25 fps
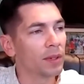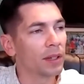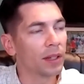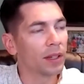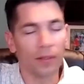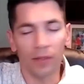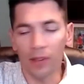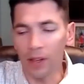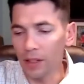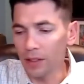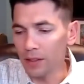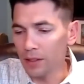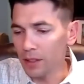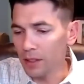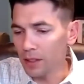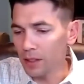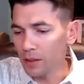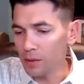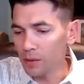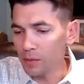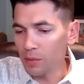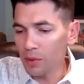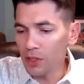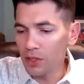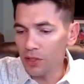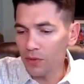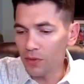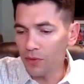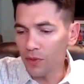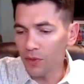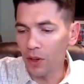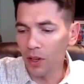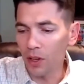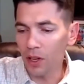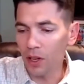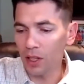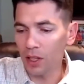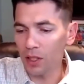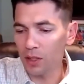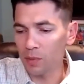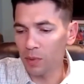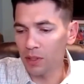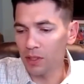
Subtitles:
and I've had a bunch of phone calls,